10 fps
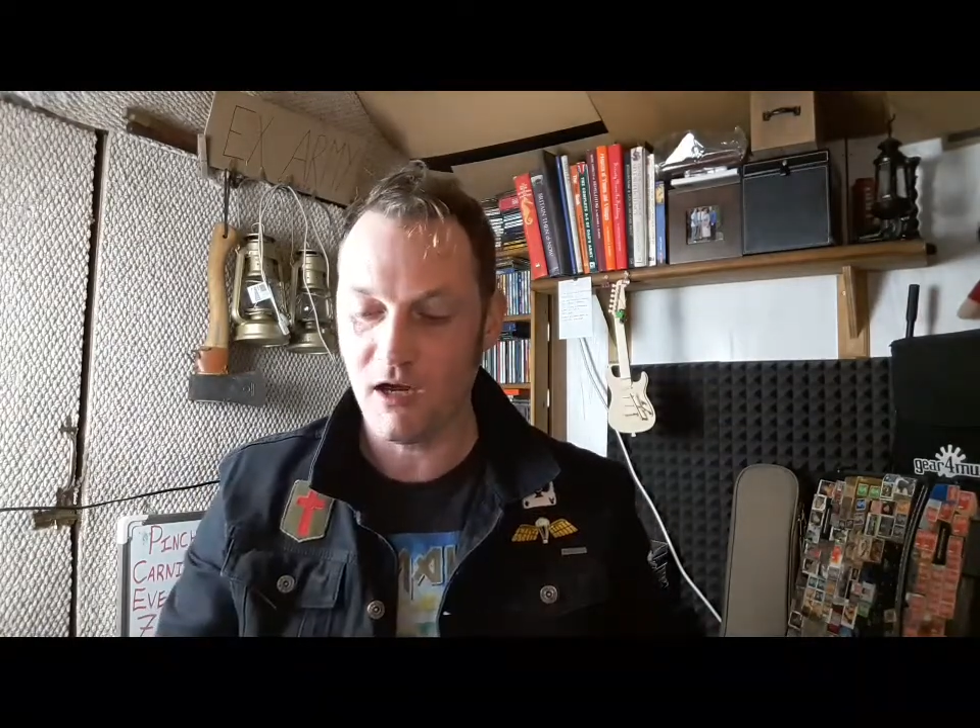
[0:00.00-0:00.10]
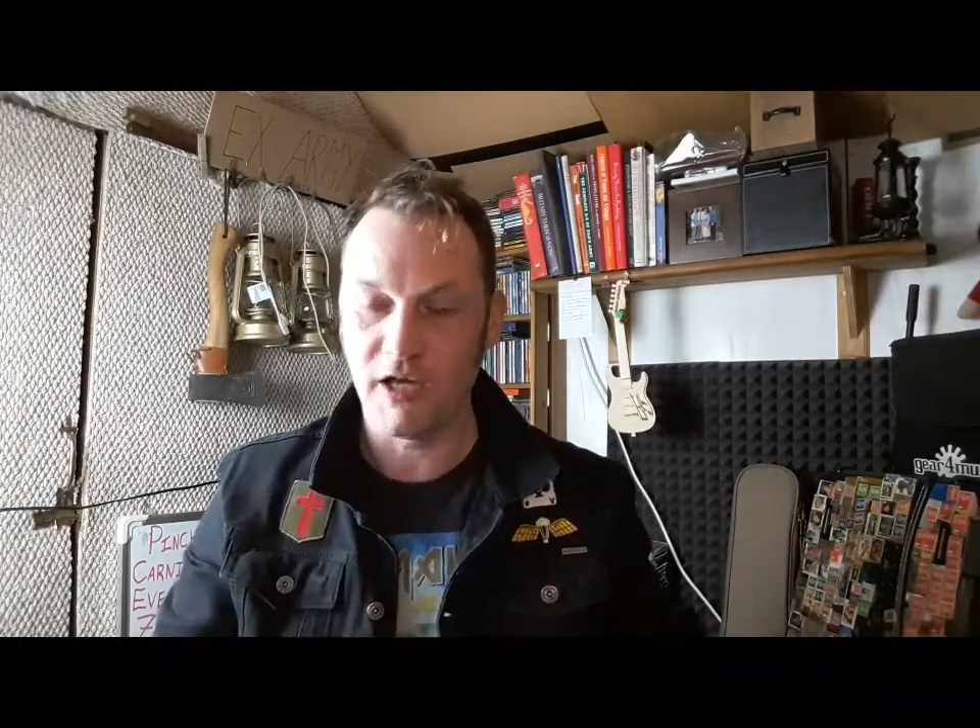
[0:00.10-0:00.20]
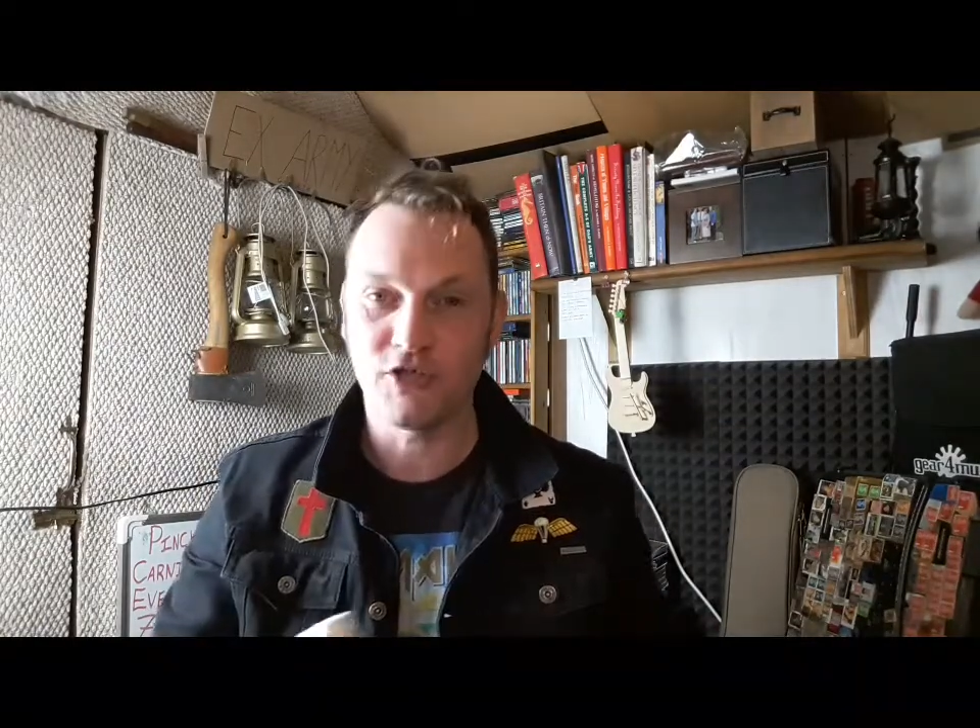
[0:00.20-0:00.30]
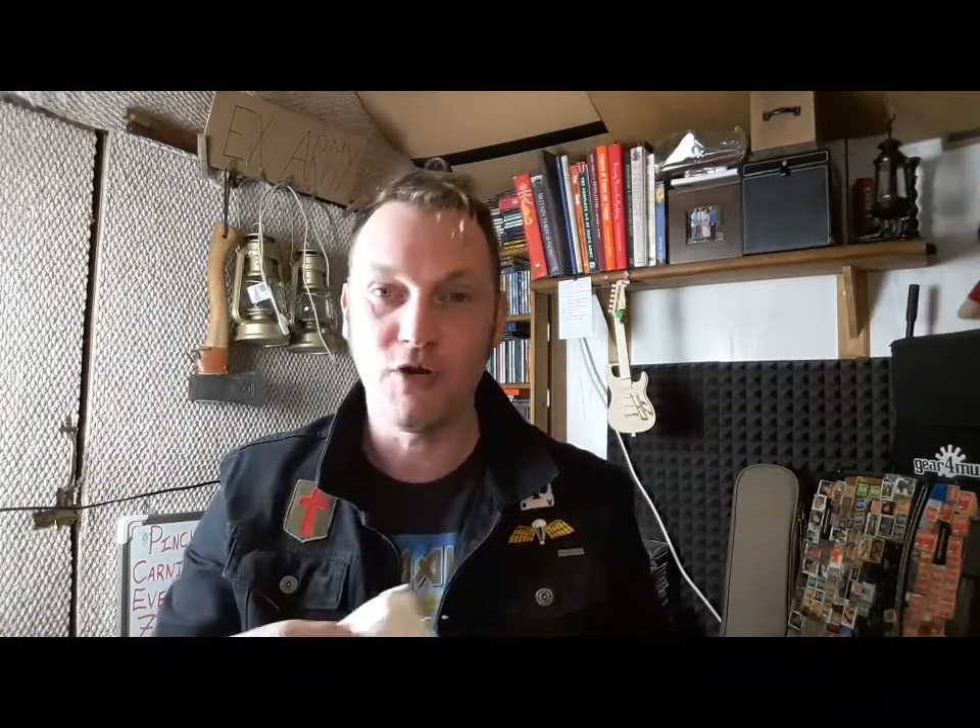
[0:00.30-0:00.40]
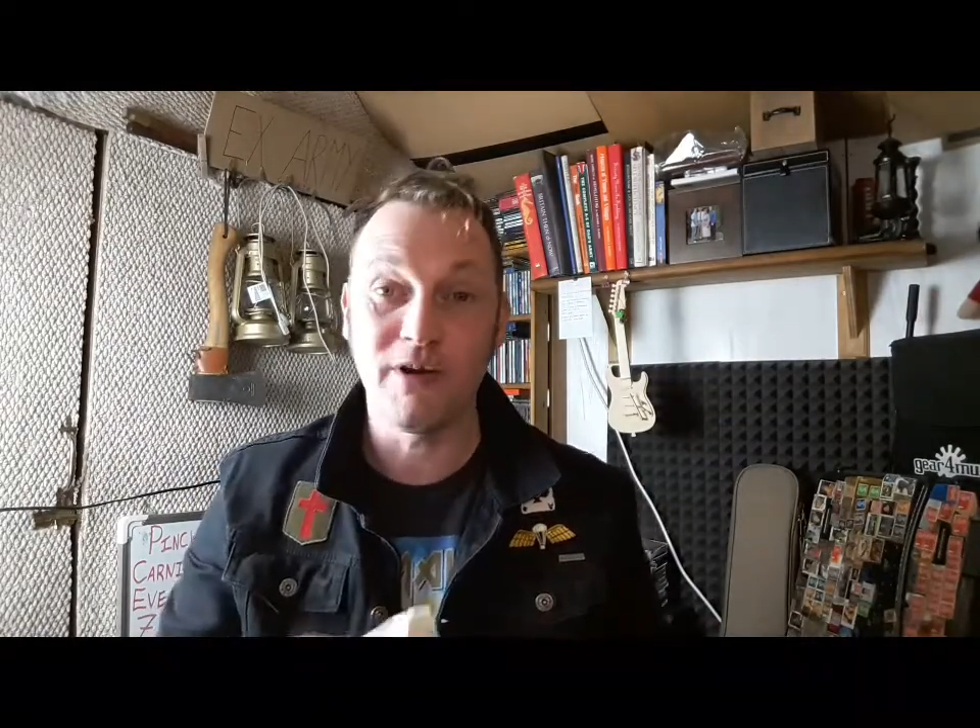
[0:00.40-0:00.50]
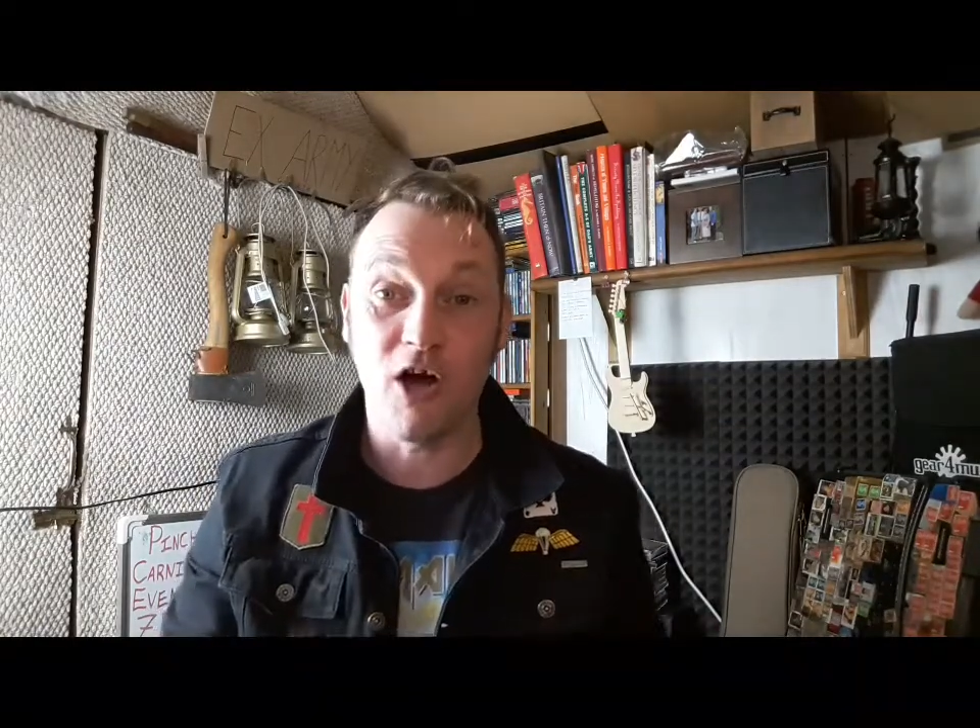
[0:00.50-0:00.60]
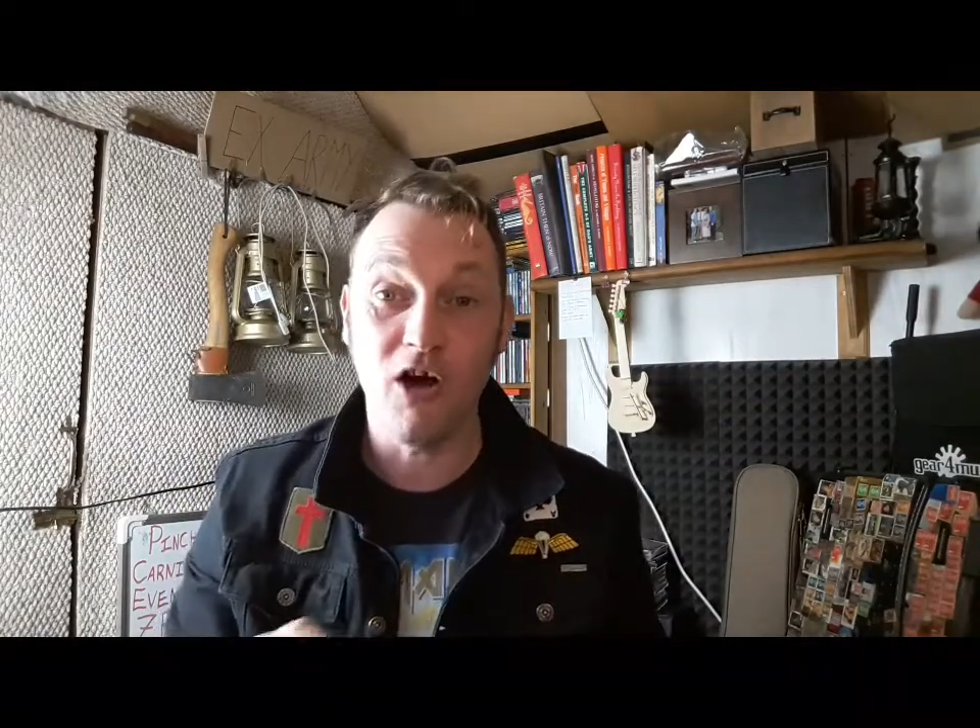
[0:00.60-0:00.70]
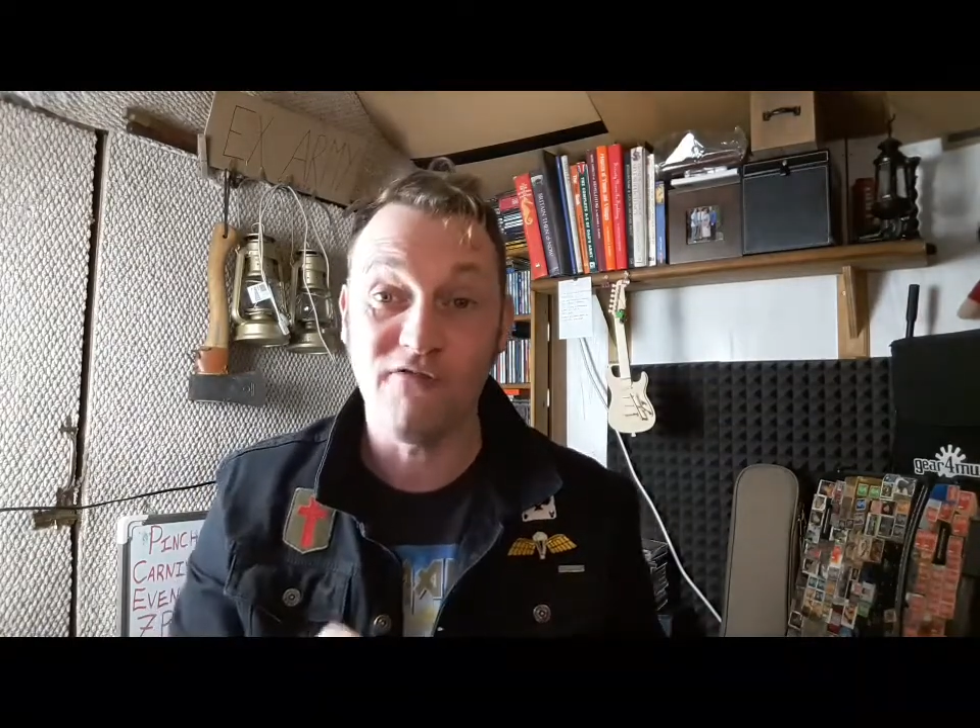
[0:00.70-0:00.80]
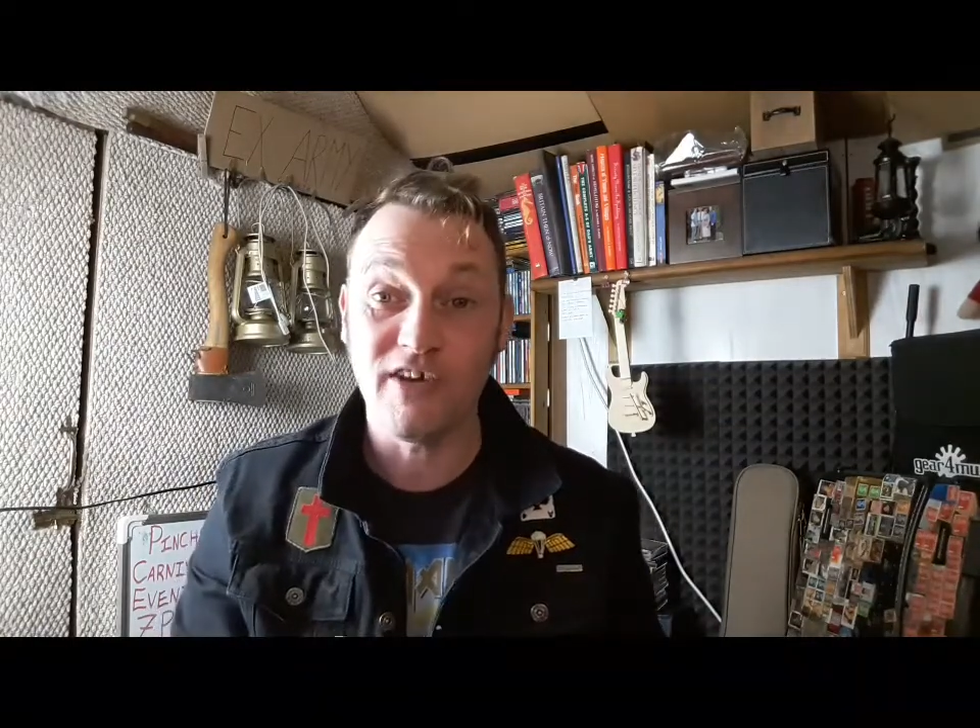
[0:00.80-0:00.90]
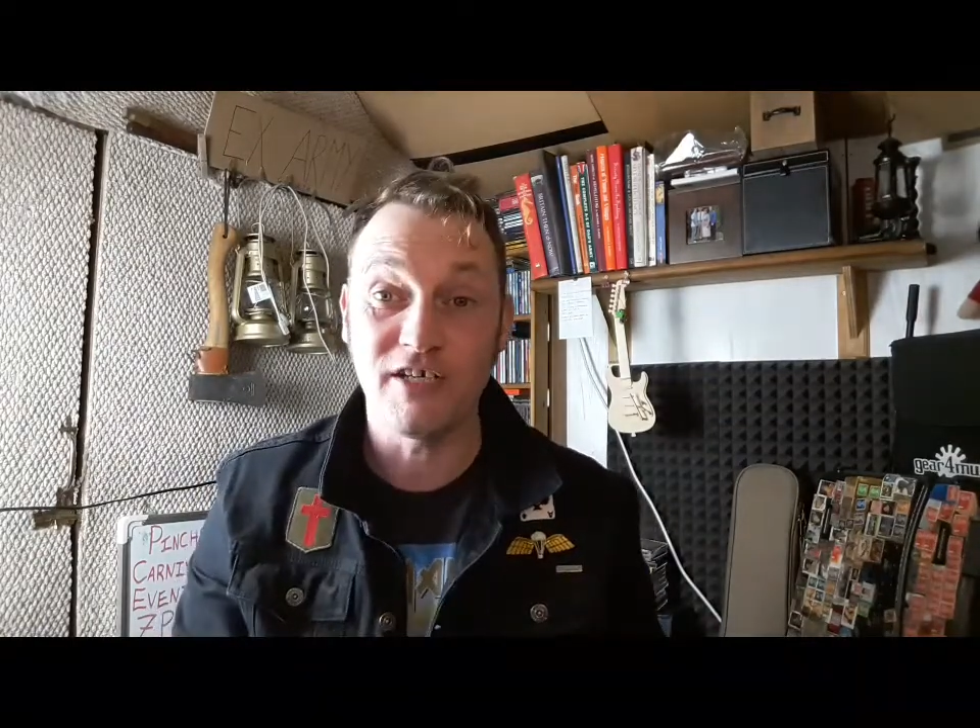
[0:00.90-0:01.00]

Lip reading: 2.5